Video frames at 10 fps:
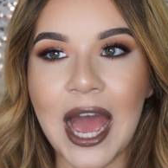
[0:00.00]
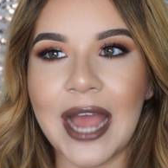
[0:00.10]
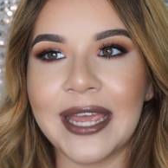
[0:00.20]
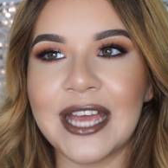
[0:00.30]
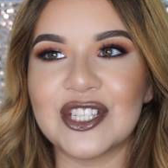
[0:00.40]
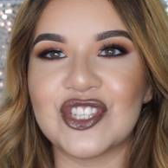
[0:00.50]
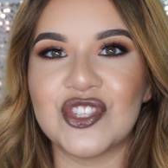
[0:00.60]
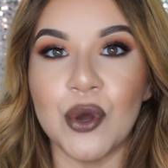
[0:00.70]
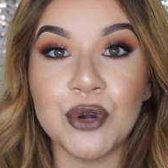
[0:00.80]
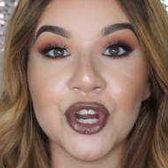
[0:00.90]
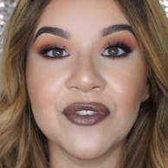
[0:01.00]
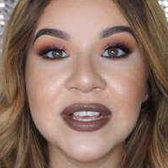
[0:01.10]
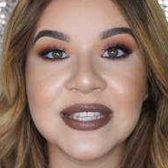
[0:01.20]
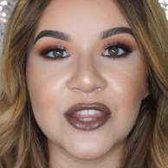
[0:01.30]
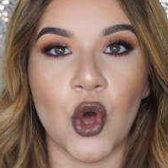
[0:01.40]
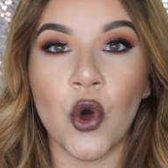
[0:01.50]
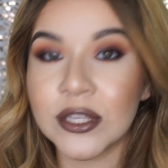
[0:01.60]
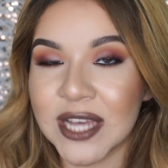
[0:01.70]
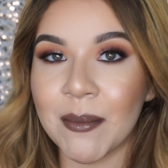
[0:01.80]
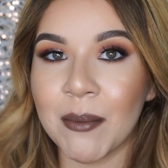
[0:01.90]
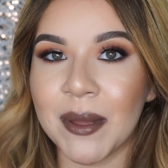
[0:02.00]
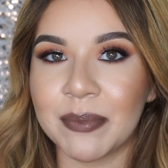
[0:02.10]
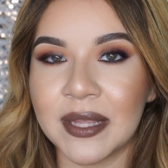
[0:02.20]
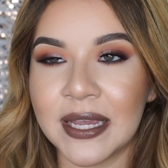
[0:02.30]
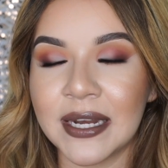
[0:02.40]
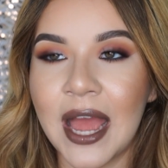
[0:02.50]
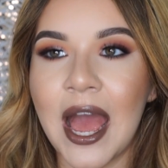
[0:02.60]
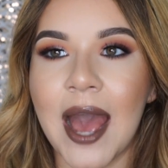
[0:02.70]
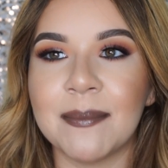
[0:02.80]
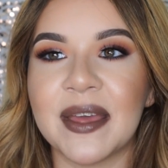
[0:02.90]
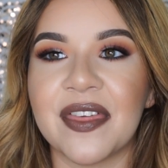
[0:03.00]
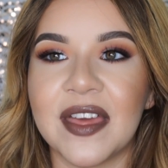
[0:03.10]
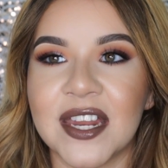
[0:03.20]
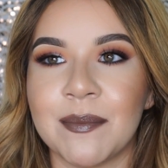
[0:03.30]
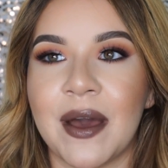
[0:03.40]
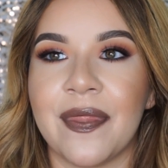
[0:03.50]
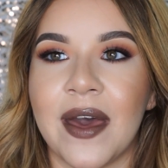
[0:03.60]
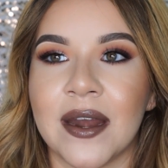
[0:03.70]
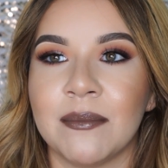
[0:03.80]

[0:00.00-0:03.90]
I get so nervous, and the whole time on my plane, I'm like thinking about that.